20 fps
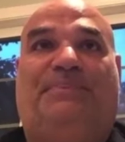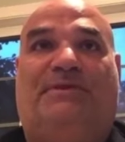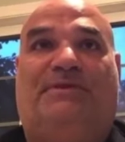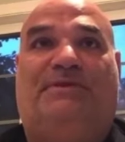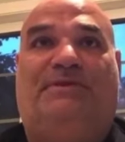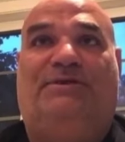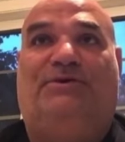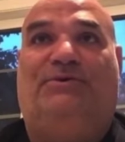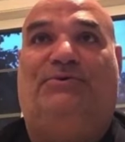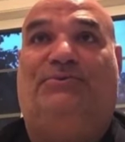
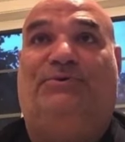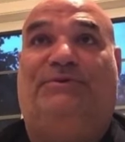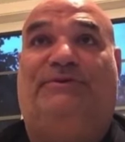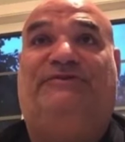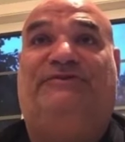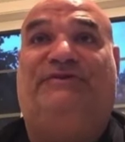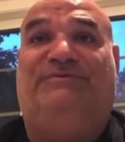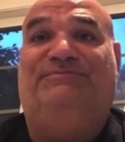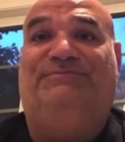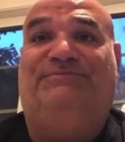you know, with
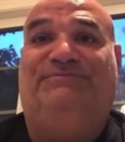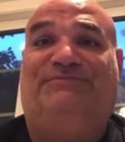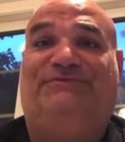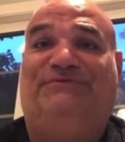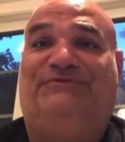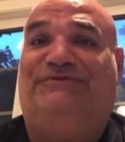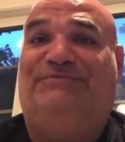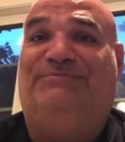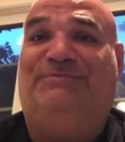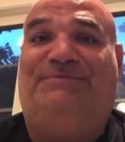some
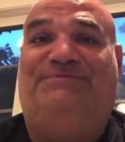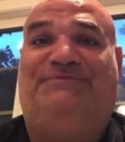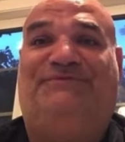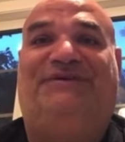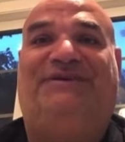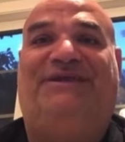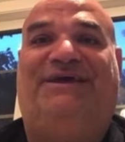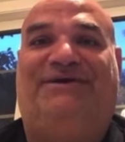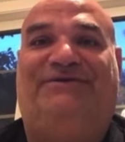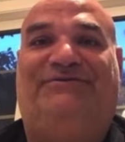some ups and
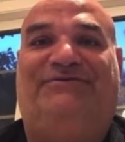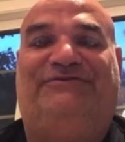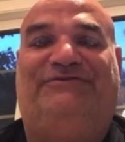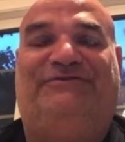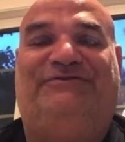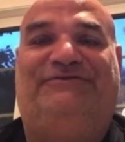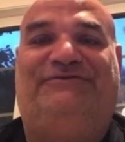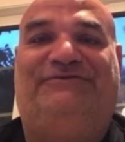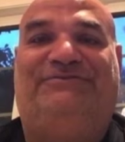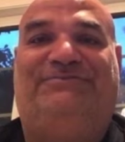downs and
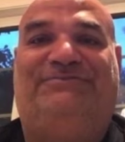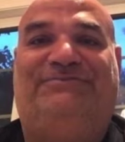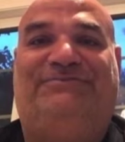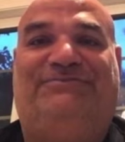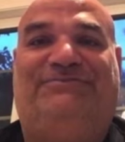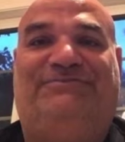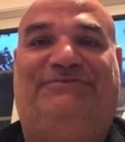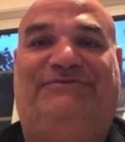some